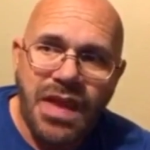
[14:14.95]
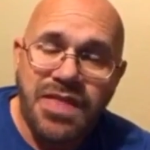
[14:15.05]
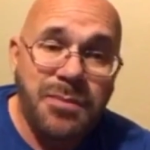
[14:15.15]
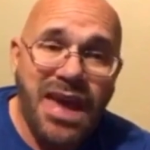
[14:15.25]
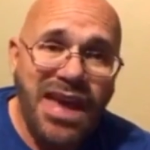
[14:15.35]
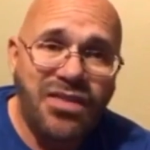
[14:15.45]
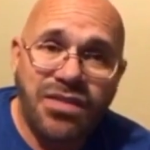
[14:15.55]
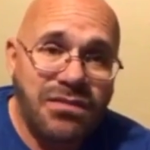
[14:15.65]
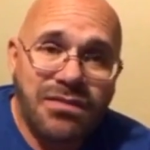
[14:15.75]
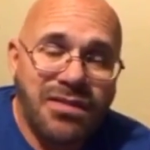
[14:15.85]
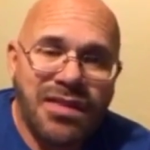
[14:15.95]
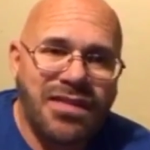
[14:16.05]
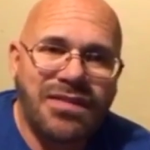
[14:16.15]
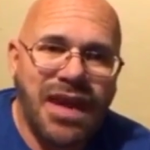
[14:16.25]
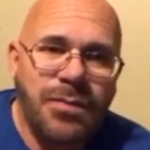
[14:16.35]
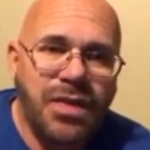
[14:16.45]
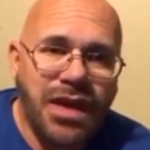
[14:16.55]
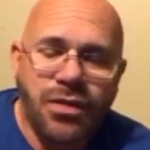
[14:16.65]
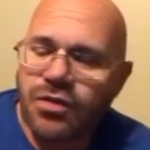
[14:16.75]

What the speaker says: And the banks, it's the same thing.